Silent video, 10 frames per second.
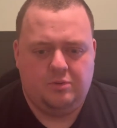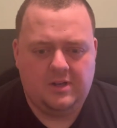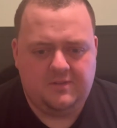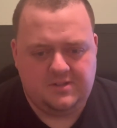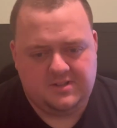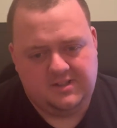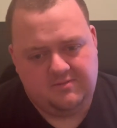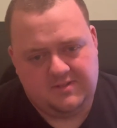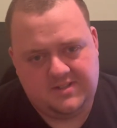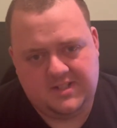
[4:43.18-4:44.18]
Previously
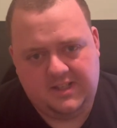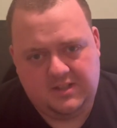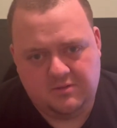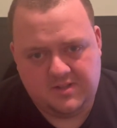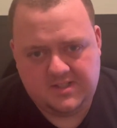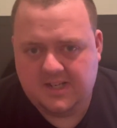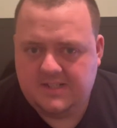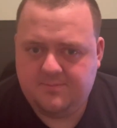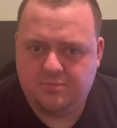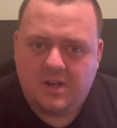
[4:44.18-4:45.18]
with the St Kilda
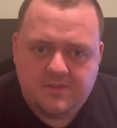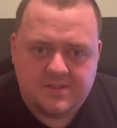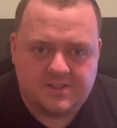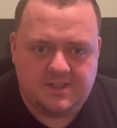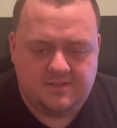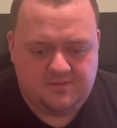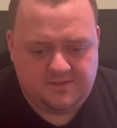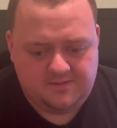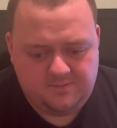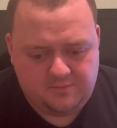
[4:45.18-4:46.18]
Saints, previously with
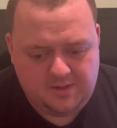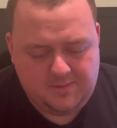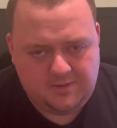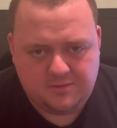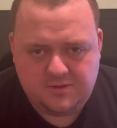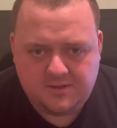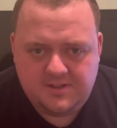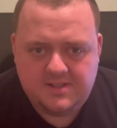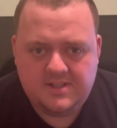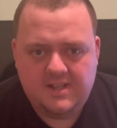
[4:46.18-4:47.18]
the Fremantle
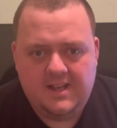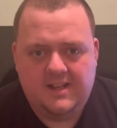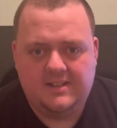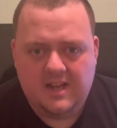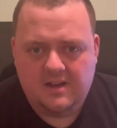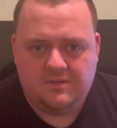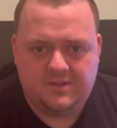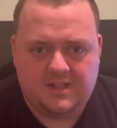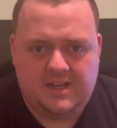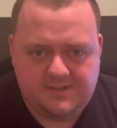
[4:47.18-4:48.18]
Dockers, now
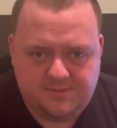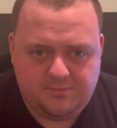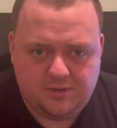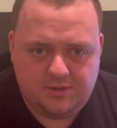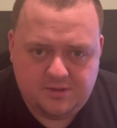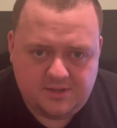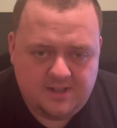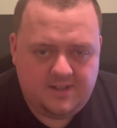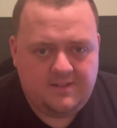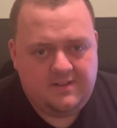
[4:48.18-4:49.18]
the Carlton Blues.
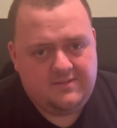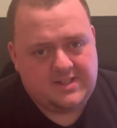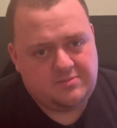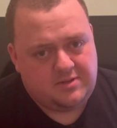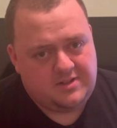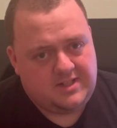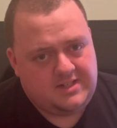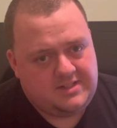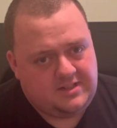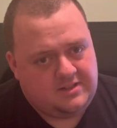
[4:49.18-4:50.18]
That's what
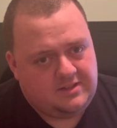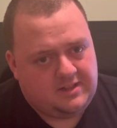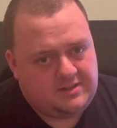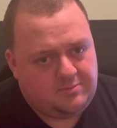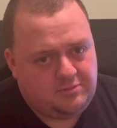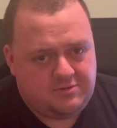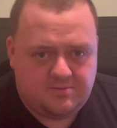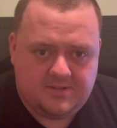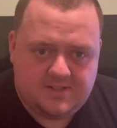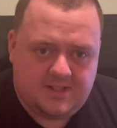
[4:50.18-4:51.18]
Jason Collectibles
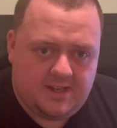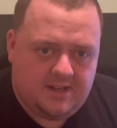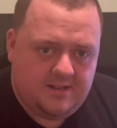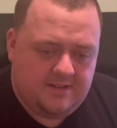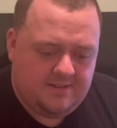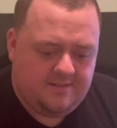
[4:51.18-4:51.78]
would say.